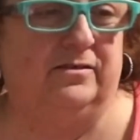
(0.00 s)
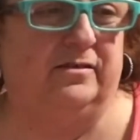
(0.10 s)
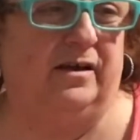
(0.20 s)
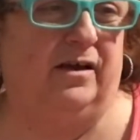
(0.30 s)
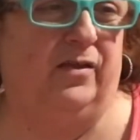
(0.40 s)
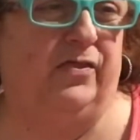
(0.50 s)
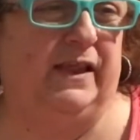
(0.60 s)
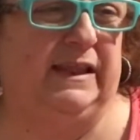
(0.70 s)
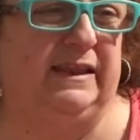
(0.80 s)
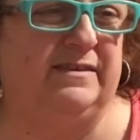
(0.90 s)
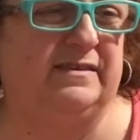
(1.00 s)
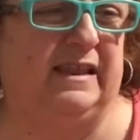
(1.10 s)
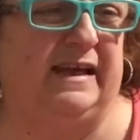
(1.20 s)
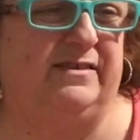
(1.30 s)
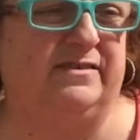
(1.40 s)
So thinly
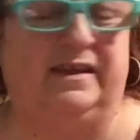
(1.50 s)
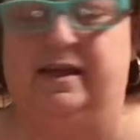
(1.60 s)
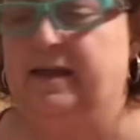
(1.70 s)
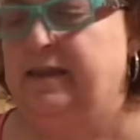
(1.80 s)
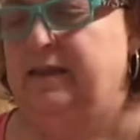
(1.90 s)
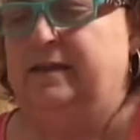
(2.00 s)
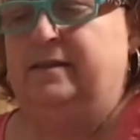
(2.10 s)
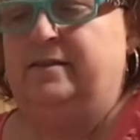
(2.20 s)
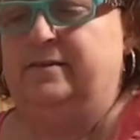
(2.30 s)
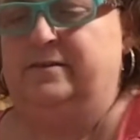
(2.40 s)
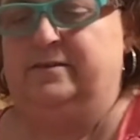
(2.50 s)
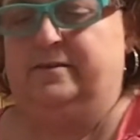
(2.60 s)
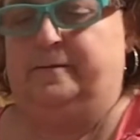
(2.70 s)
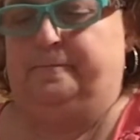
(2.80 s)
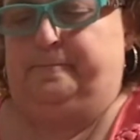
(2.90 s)
slice the
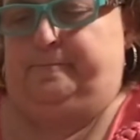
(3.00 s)
onions